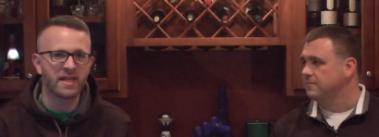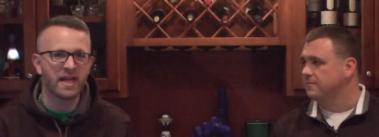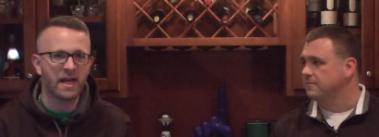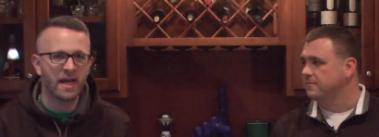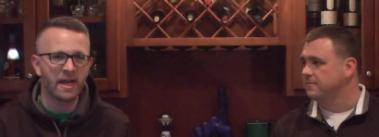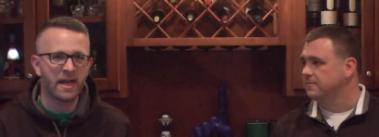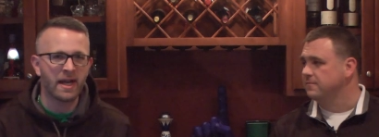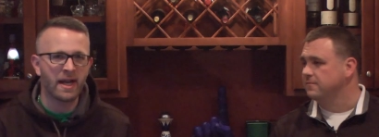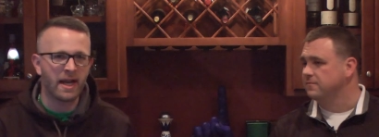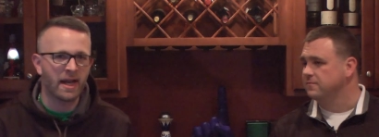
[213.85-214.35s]
Speaker 1: and
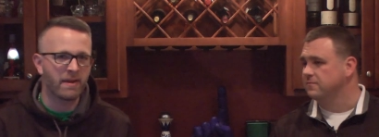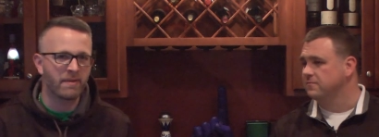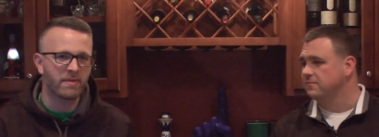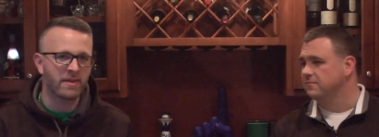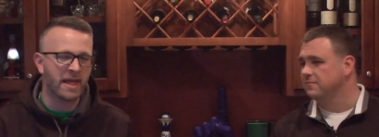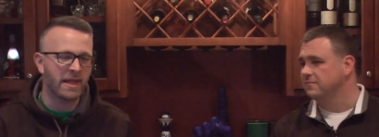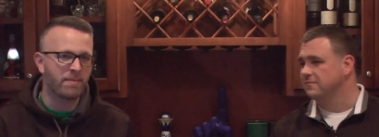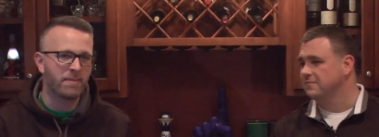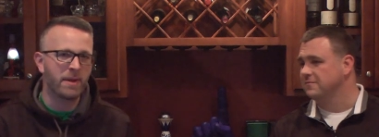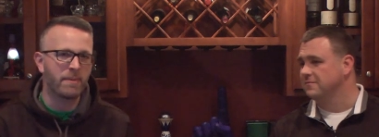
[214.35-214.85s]
I, a
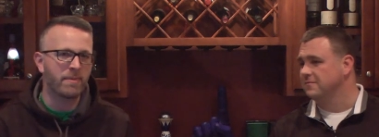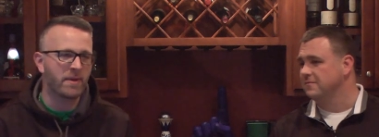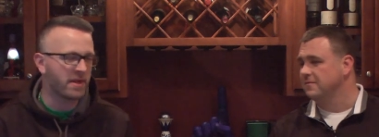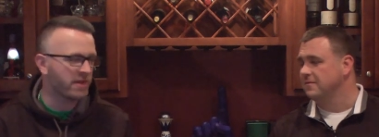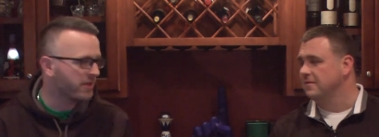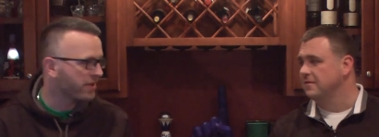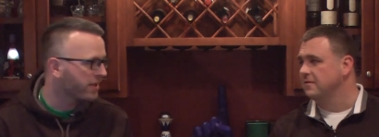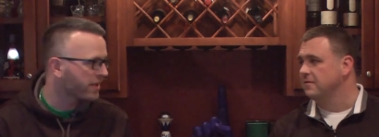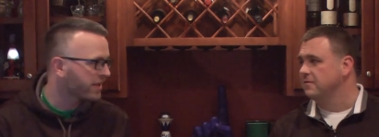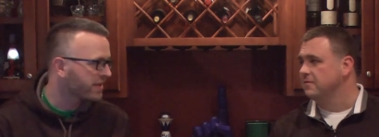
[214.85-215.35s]
lot of people out
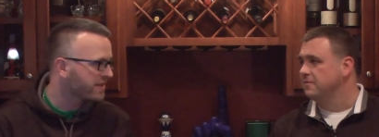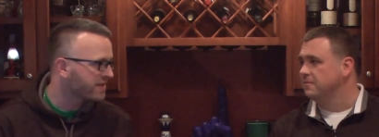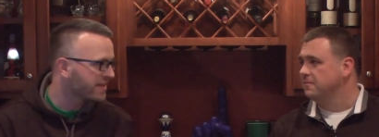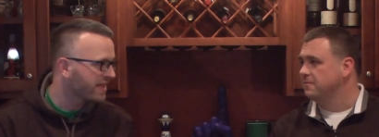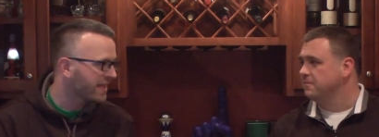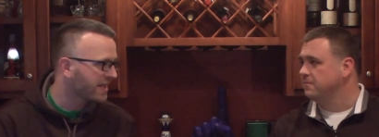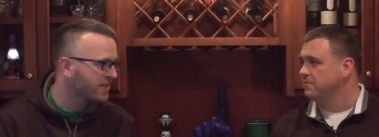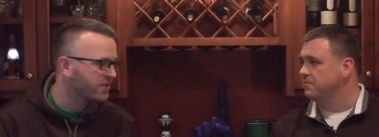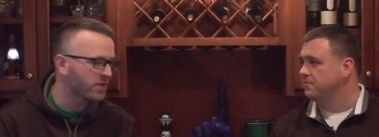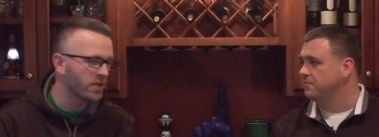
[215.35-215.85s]
there are going to say
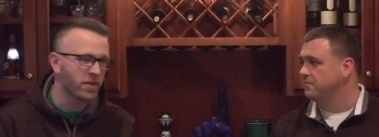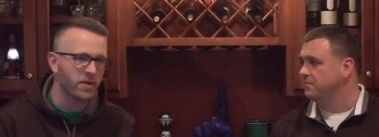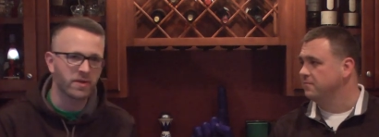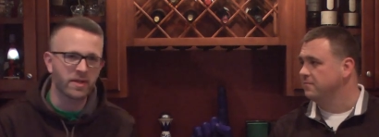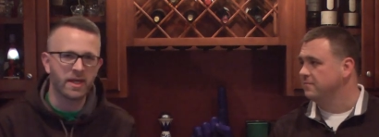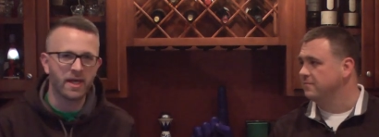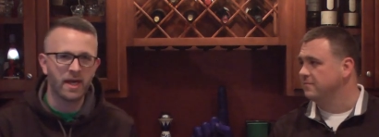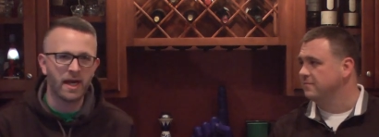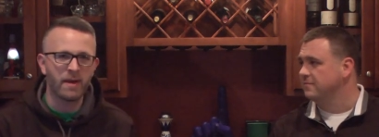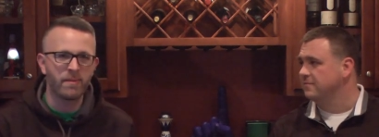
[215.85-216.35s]
he choked.
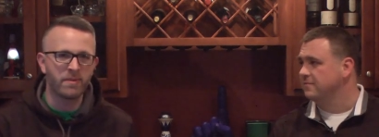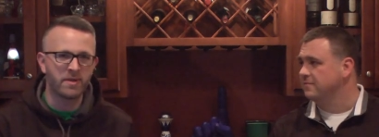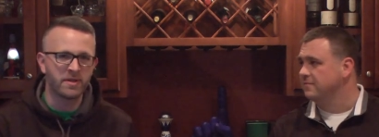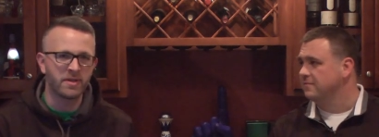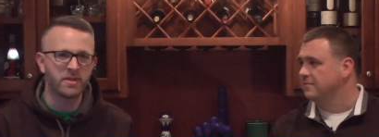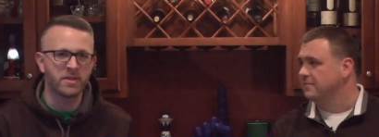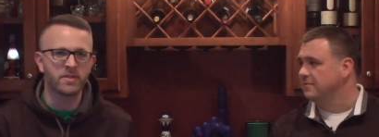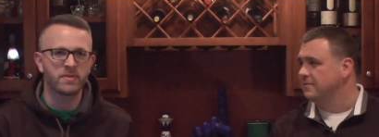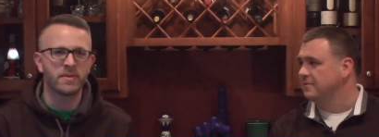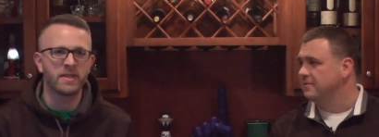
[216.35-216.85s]
I'm going to
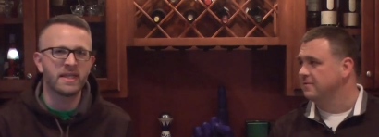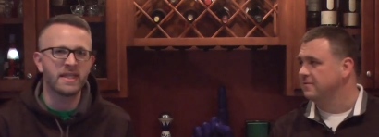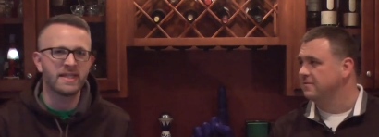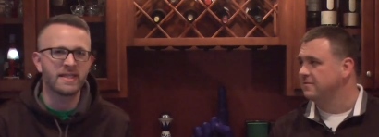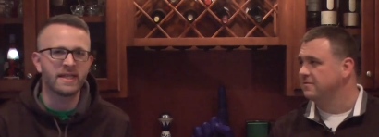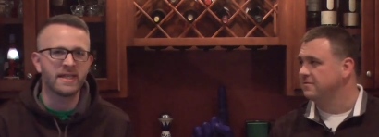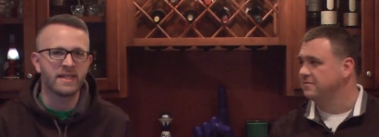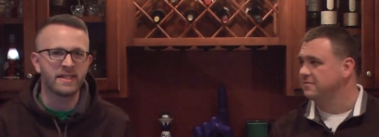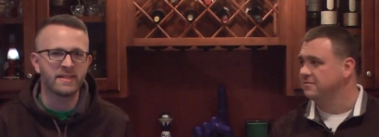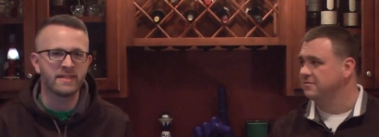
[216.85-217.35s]
use what he
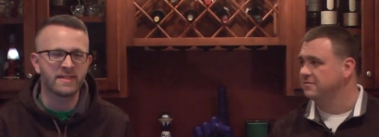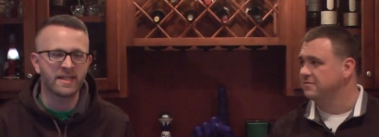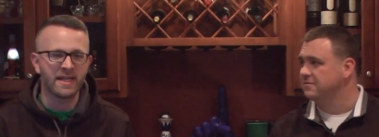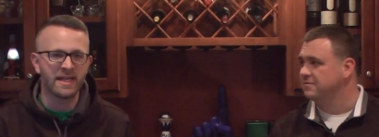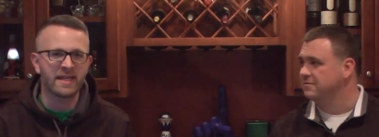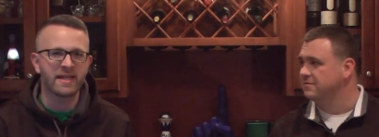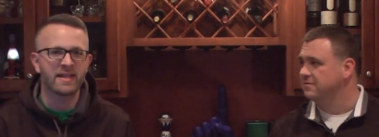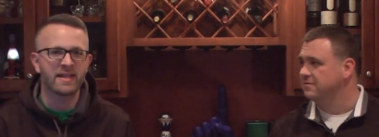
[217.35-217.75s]
did and say he